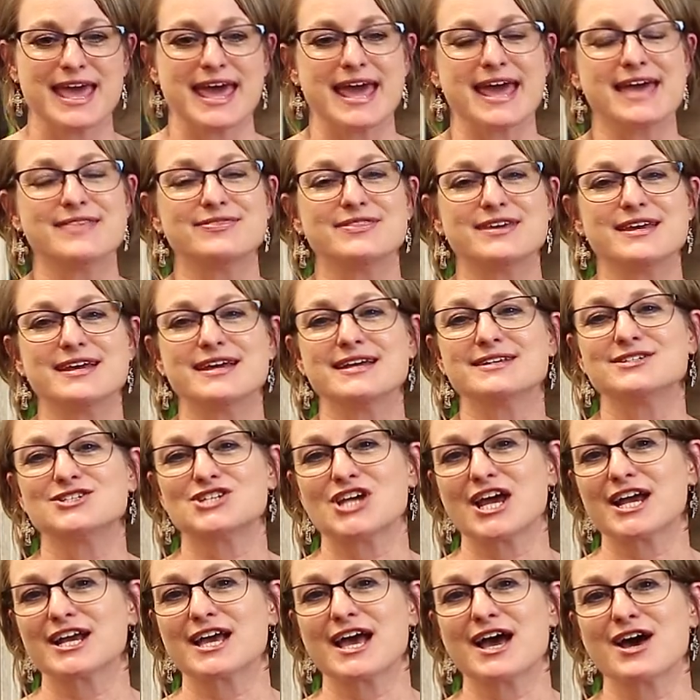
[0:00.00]
And then
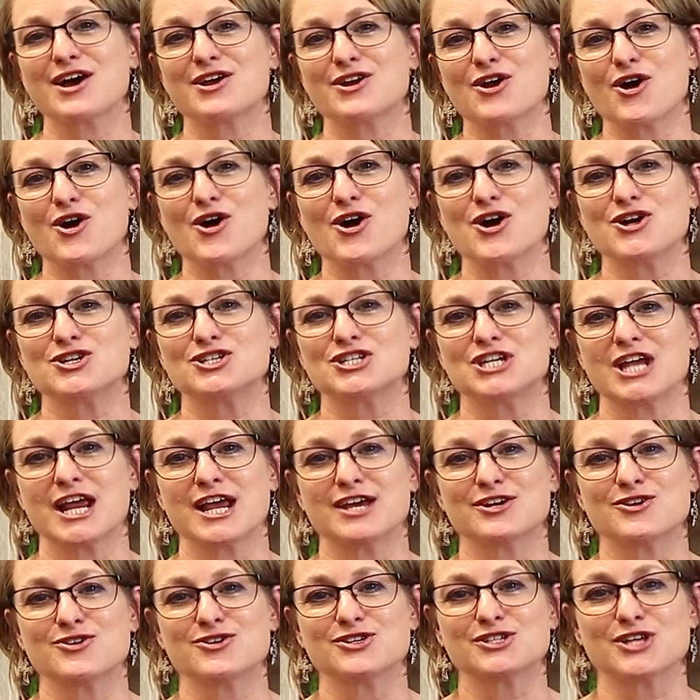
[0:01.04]
check out our
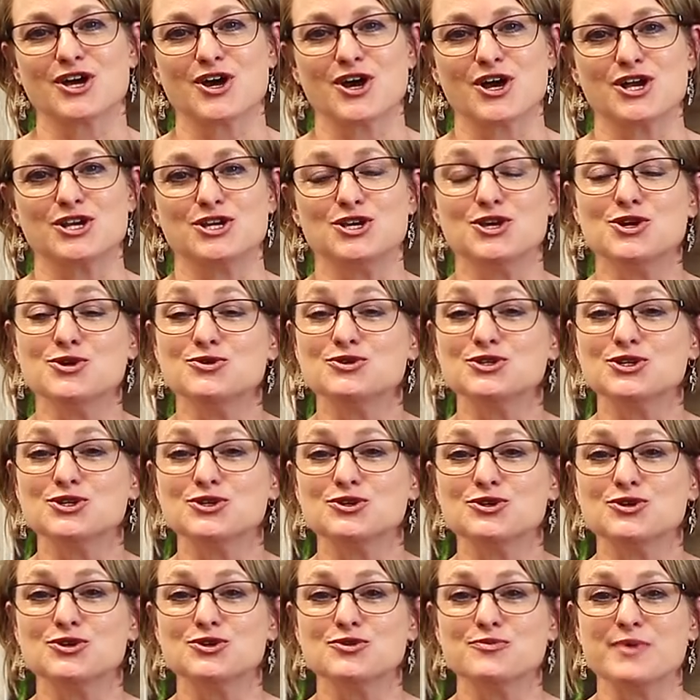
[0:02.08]
channels on
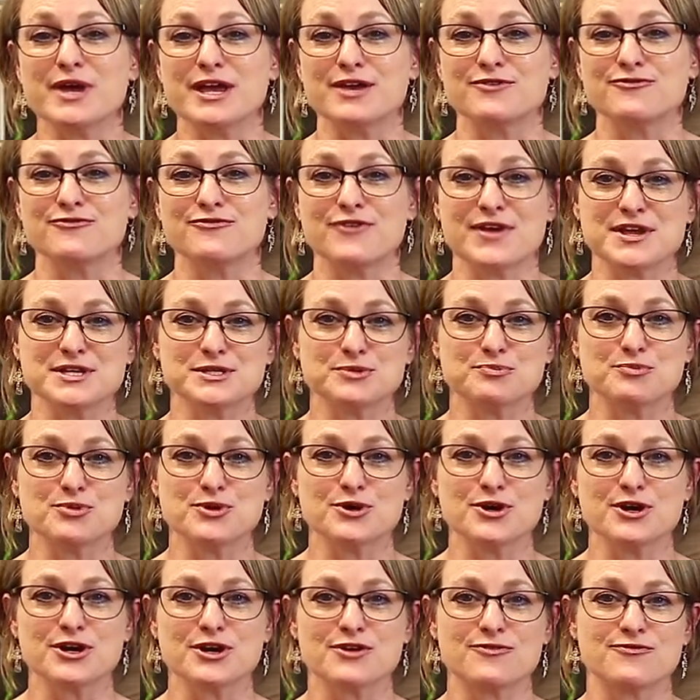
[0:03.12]
YouTube and
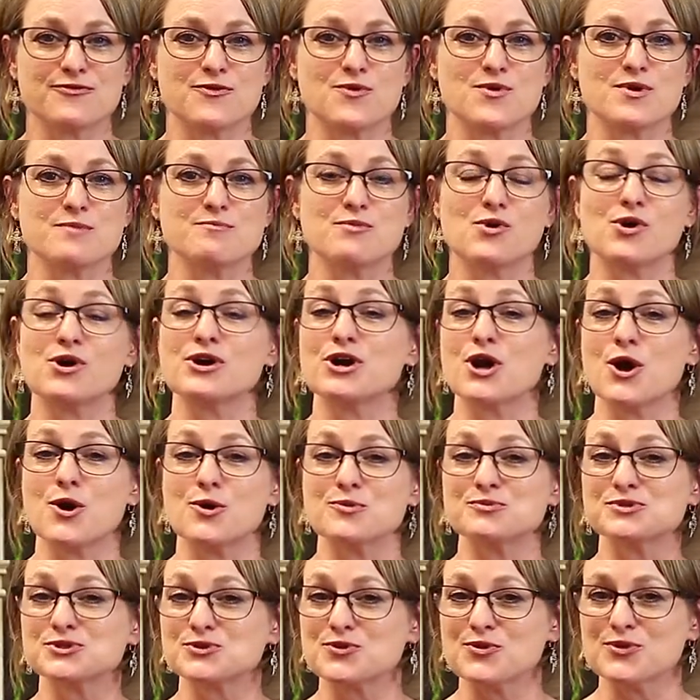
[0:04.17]
Facebook for more
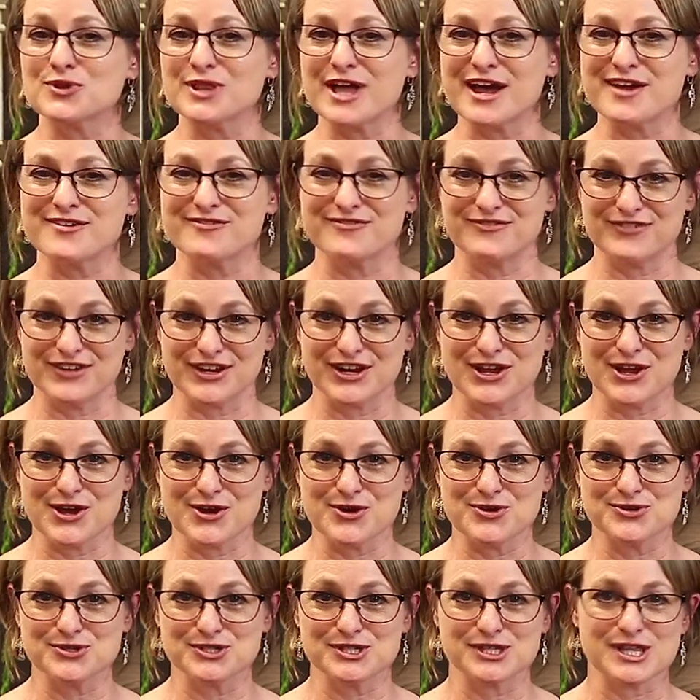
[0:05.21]
homeschool life
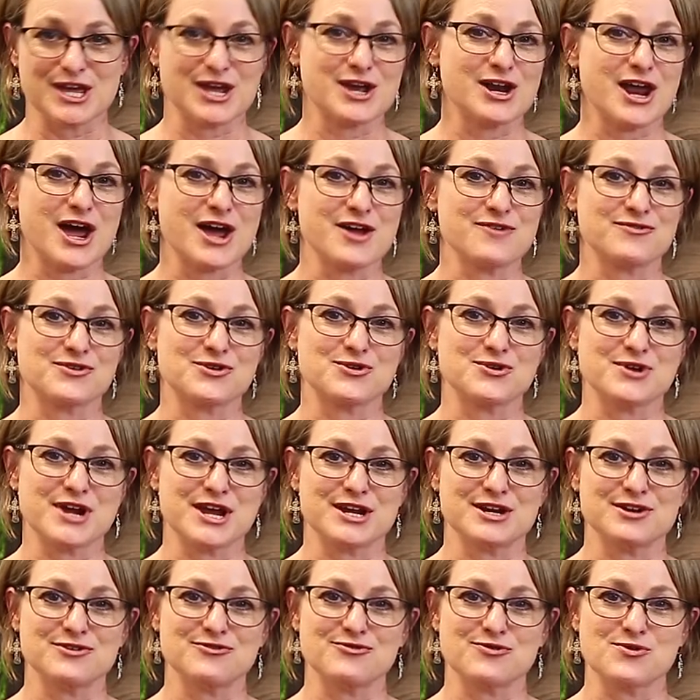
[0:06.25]
videos that I've
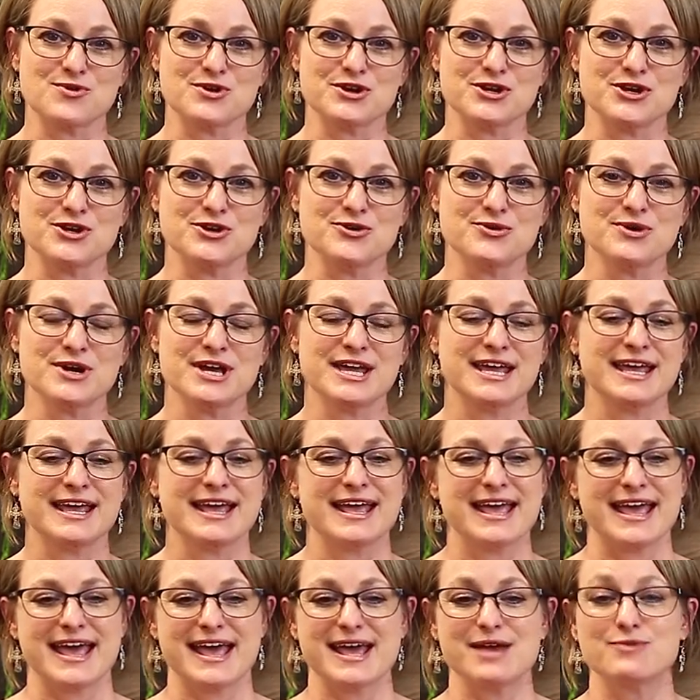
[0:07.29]
created for you
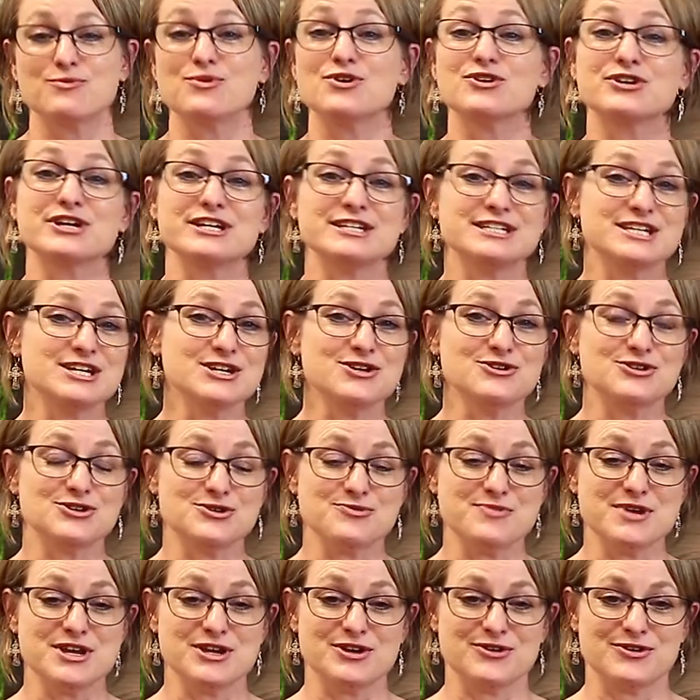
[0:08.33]
and will continue to
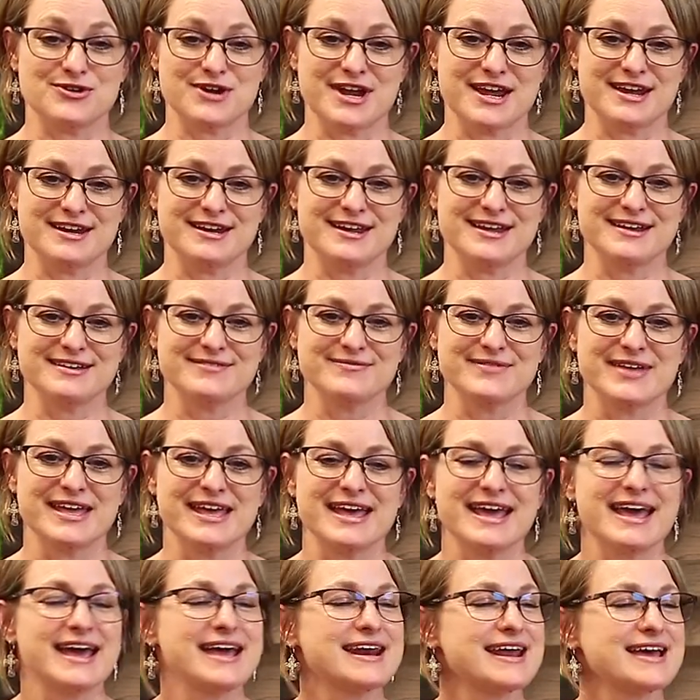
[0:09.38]
be creating.
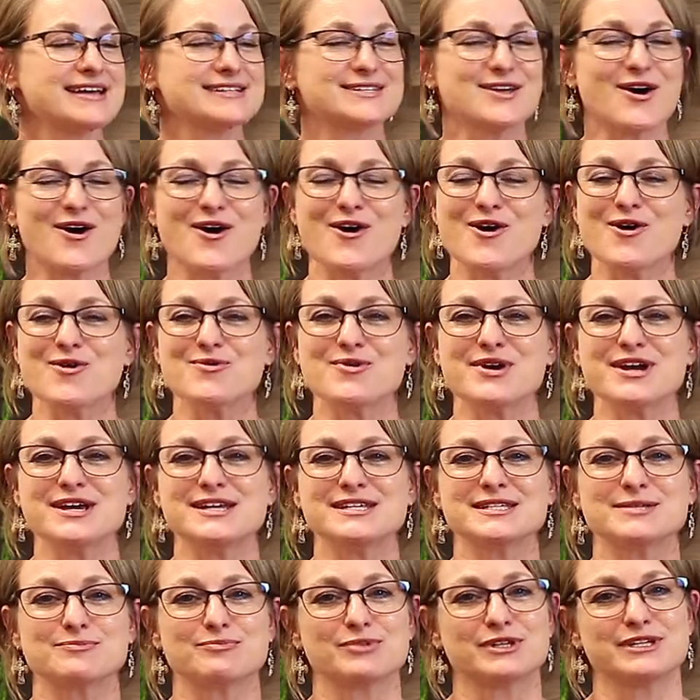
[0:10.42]
And as
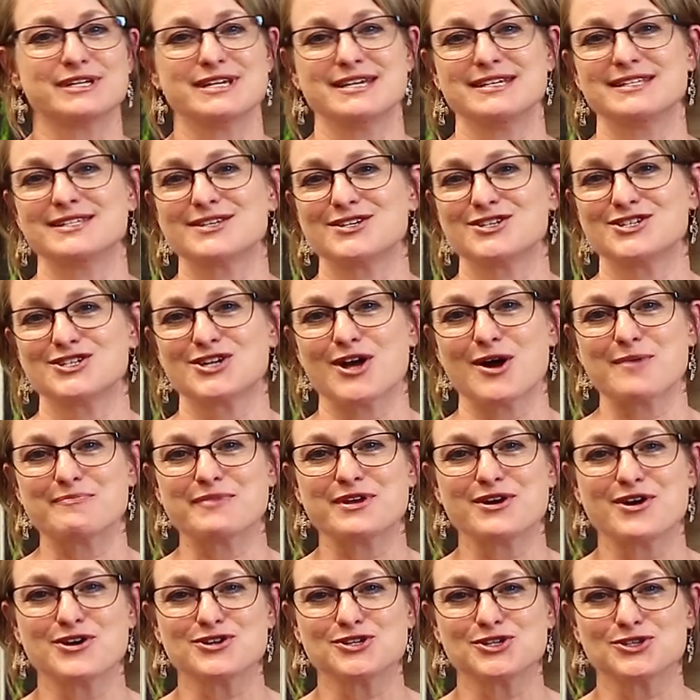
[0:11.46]
always, please shop
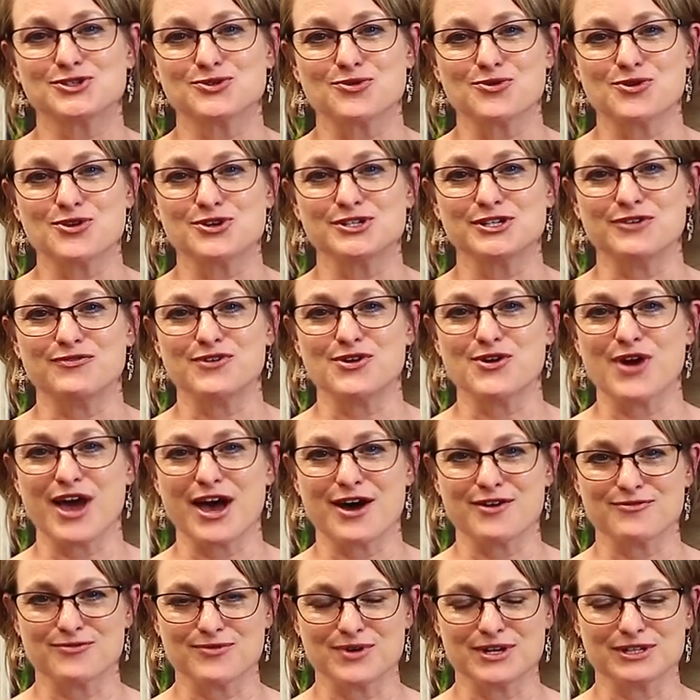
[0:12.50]
in our stores if you
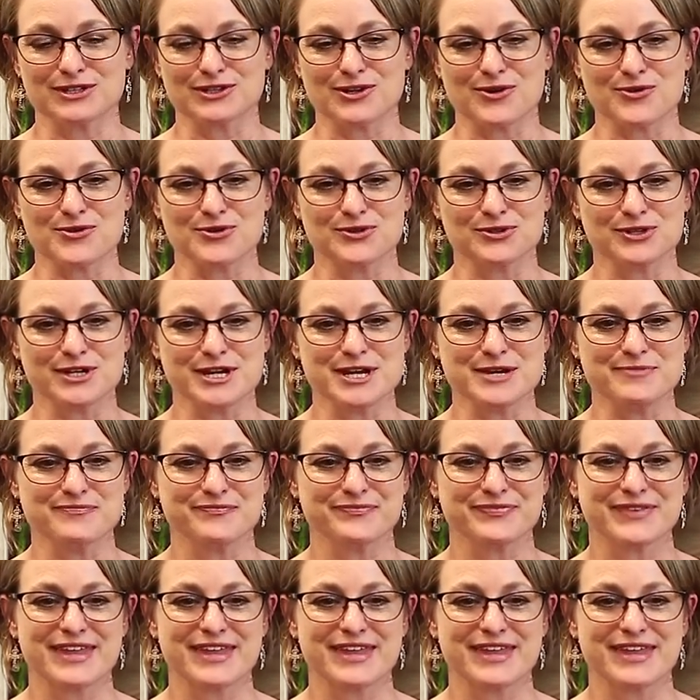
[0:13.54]
have one locally.